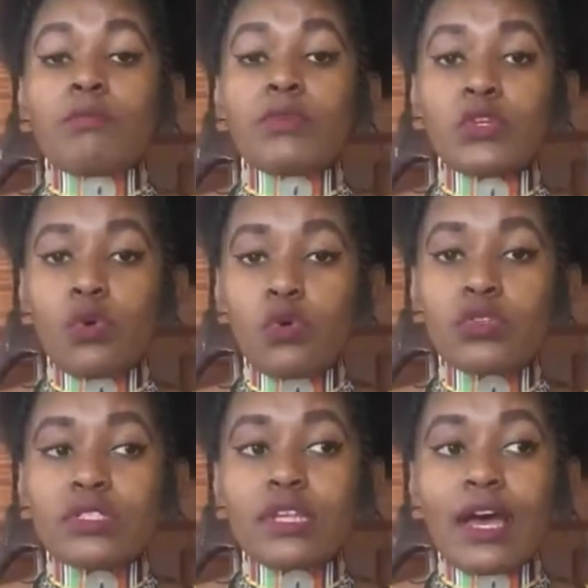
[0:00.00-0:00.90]

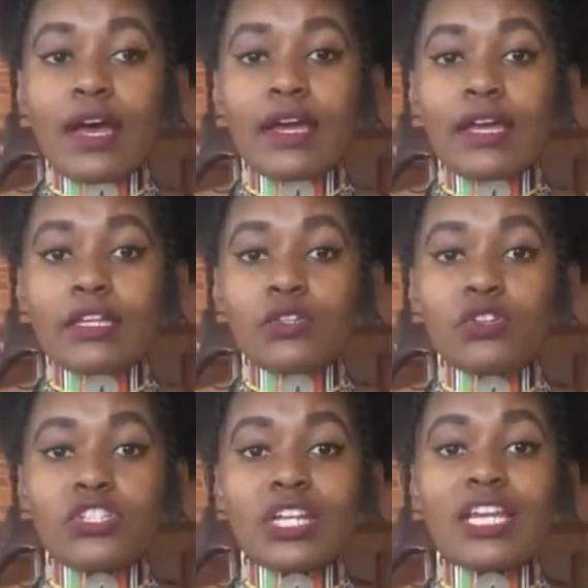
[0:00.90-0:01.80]
because I
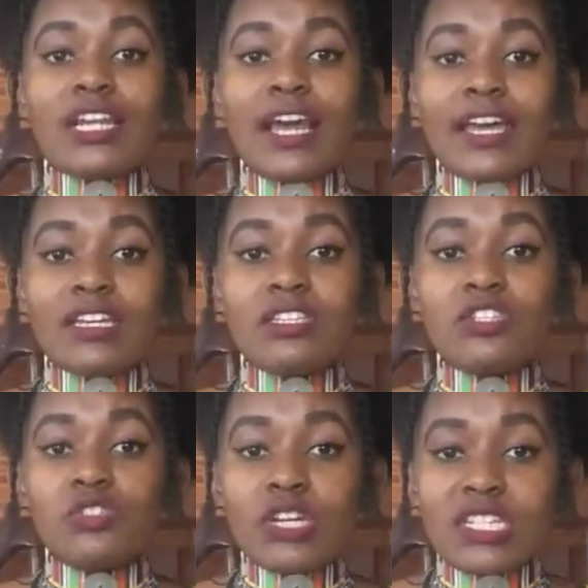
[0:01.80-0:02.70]
don't really like
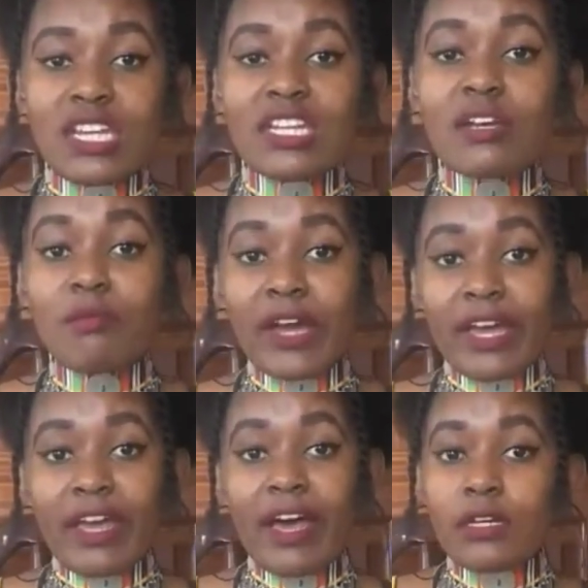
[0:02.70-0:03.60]
straightening my
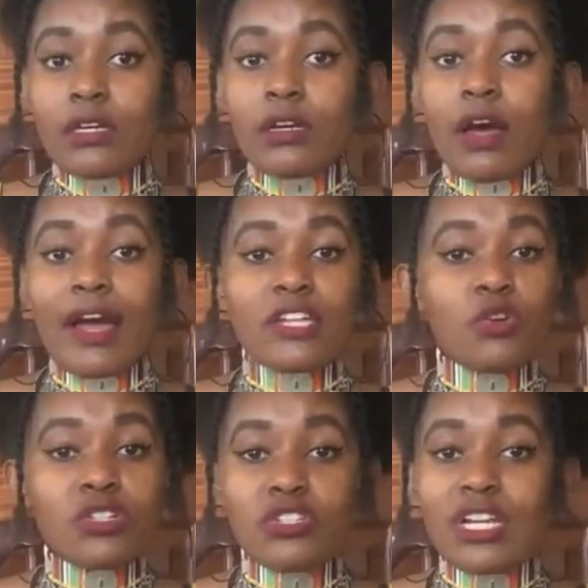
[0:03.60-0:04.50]
hair. I
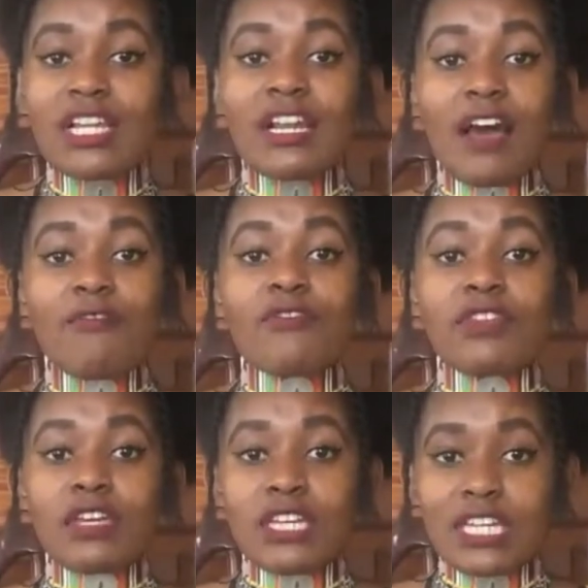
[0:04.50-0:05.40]
don't really love
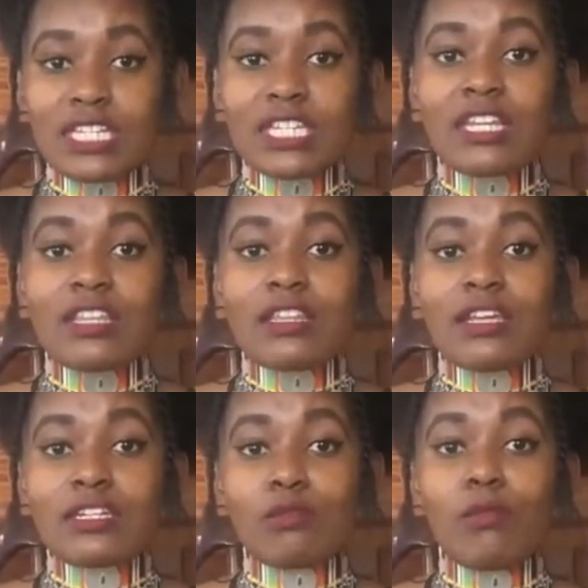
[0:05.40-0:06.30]
the heat
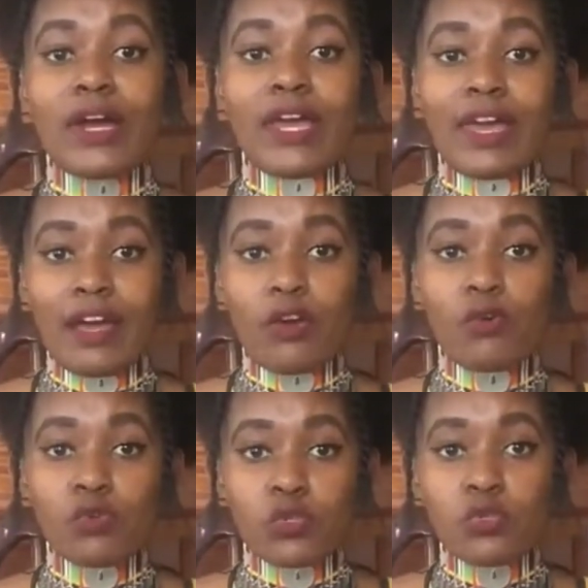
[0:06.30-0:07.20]
that my hair
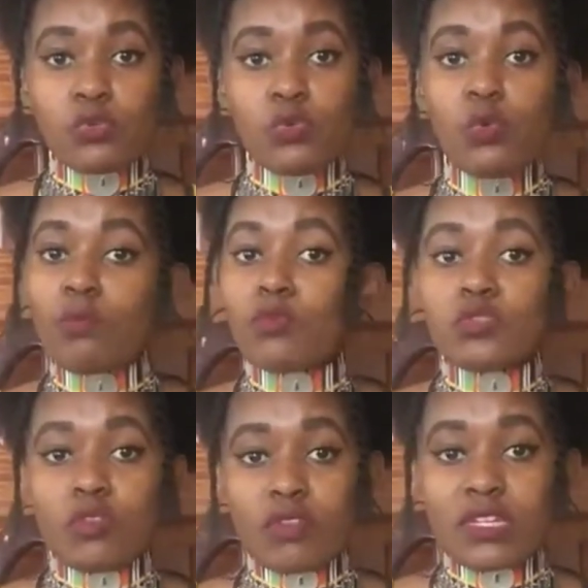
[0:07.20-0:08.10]
goes through
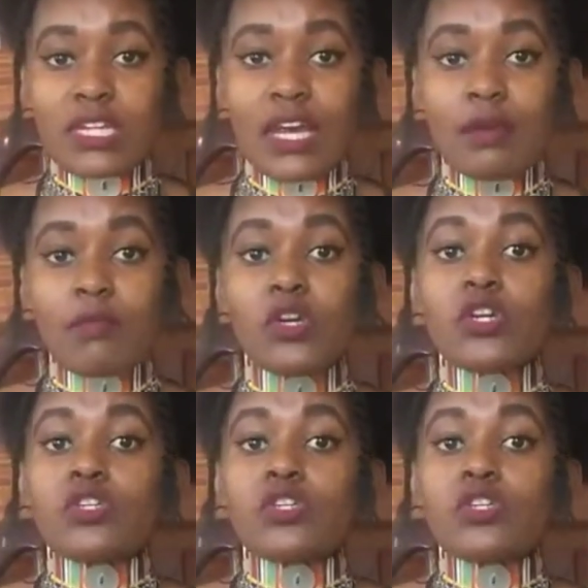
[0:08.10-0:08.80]
most of the time.